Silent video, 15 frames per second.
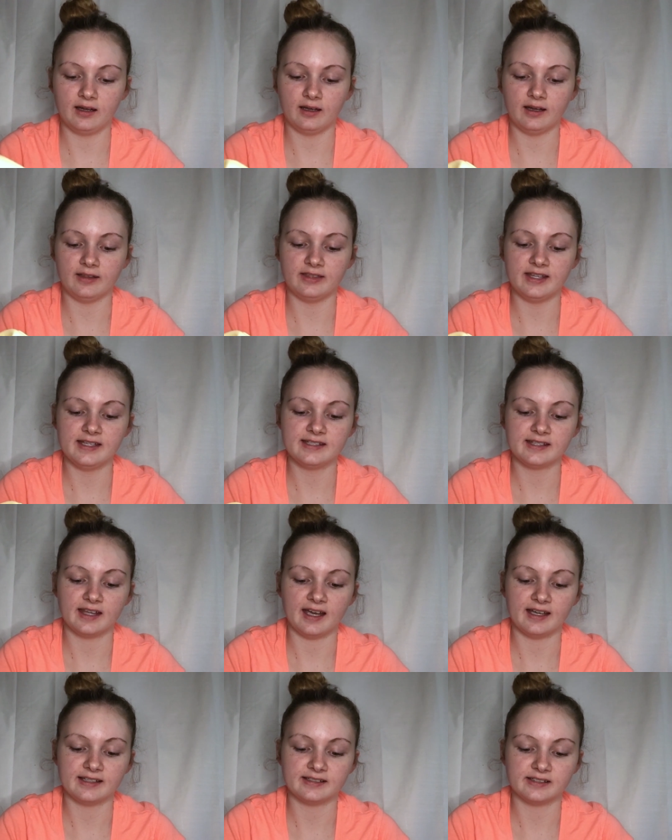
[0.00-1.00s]
And this
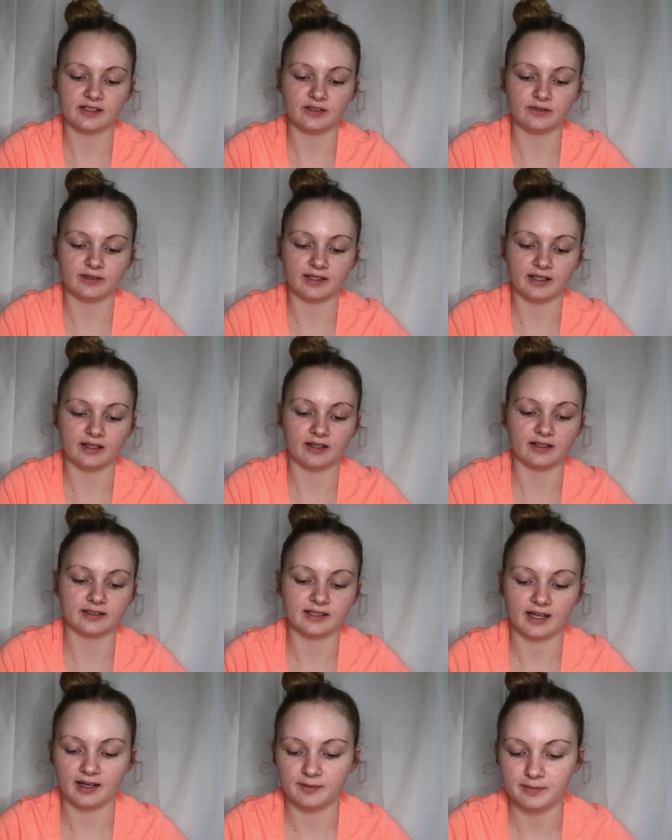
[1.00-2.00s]
lasts a really long
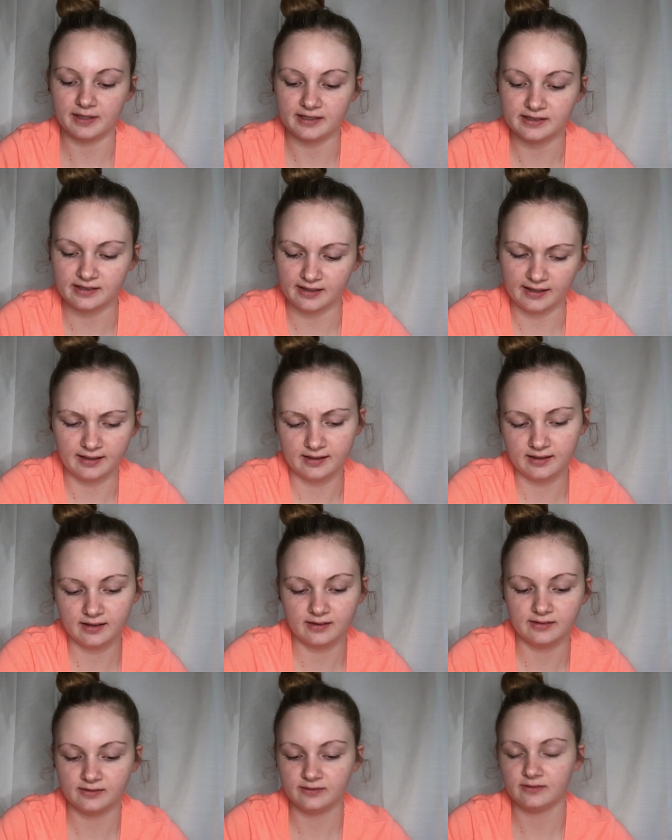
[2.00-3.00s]
time. It's like
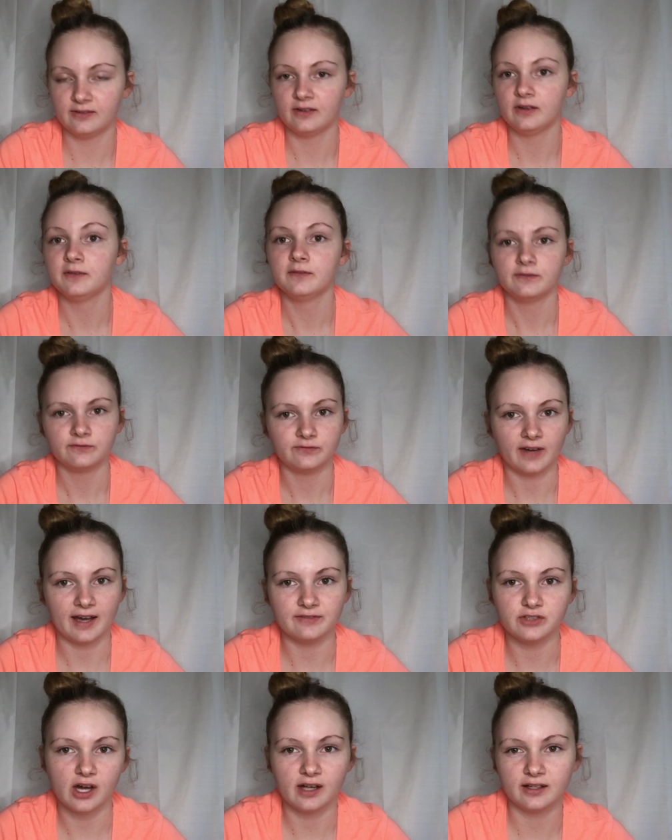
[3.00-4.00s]

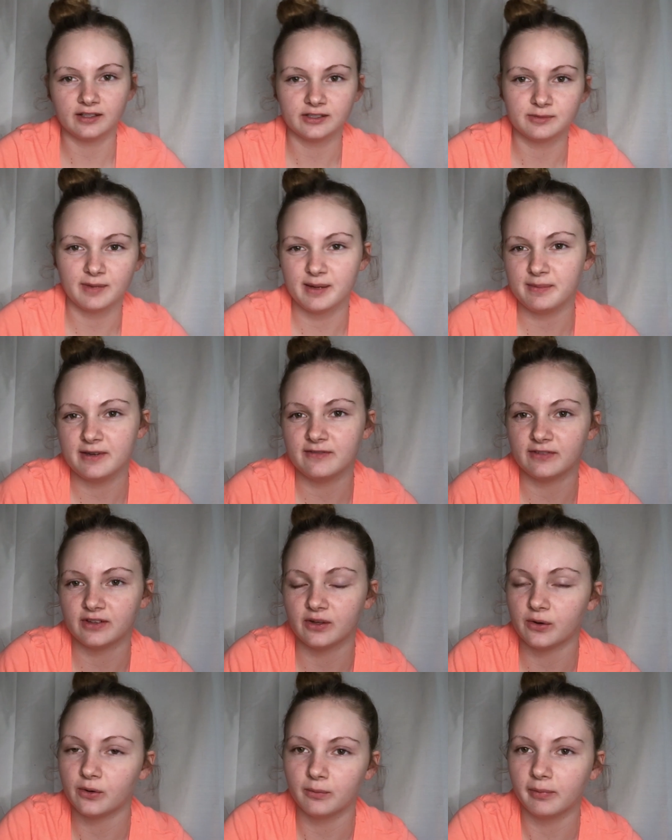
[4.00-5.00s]
$5 maybe for
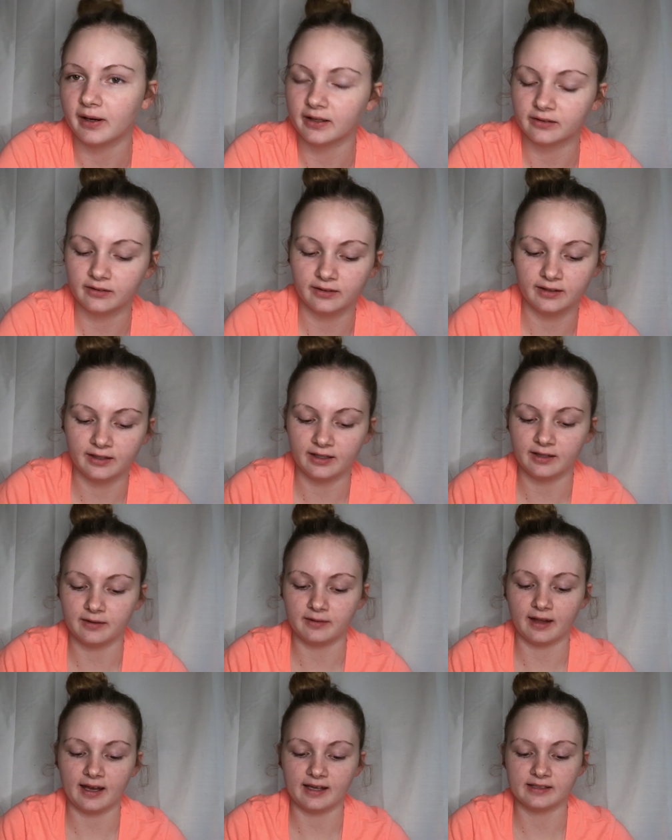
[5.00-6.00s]
the whole bottle, and it
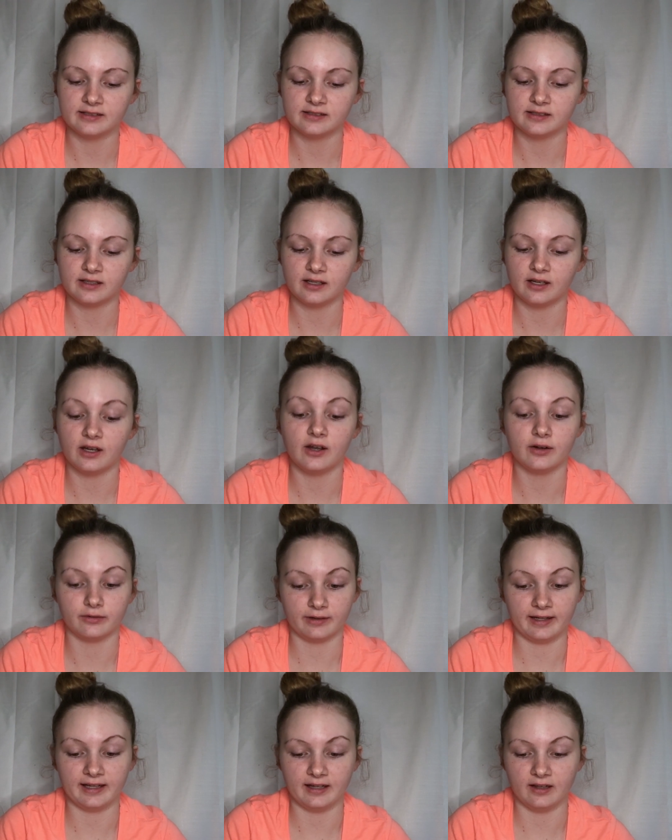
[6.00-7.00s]
lasts a
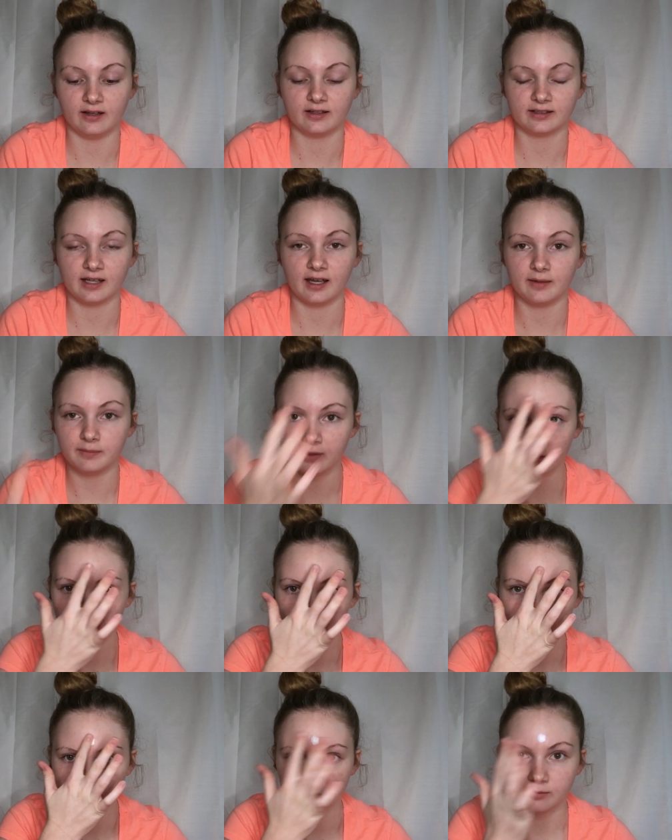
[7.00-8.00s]
really long time.
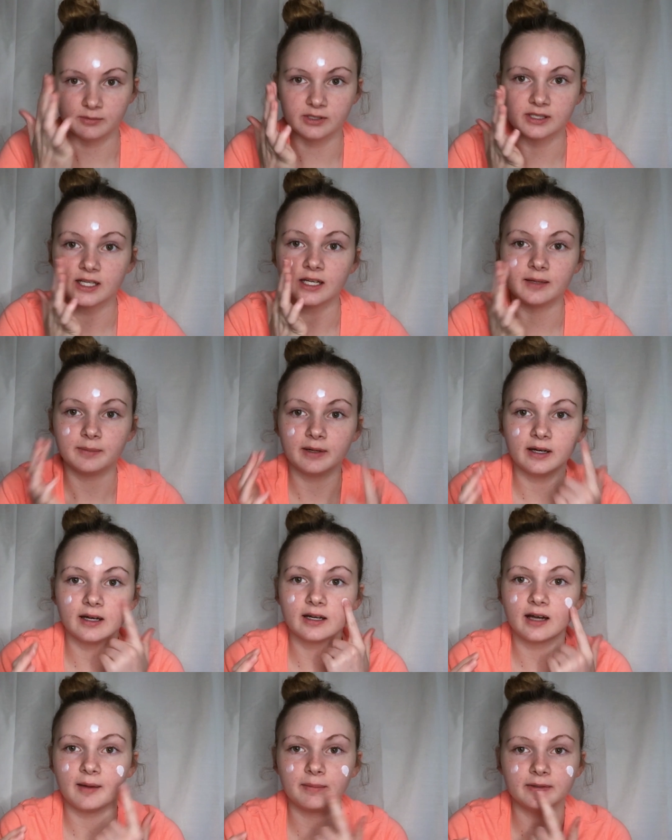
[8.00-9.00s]
So I'm just going to put a
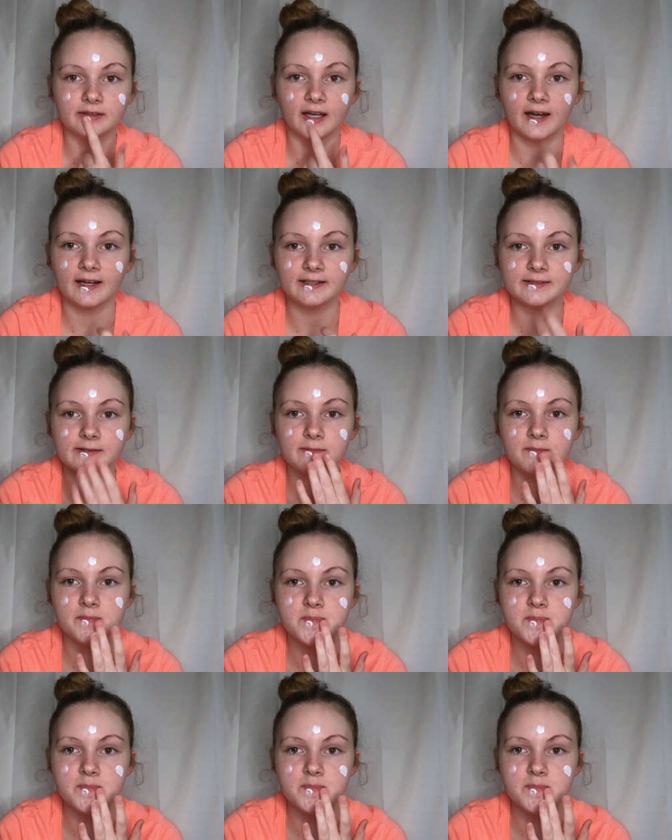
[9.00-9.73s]
couple dots,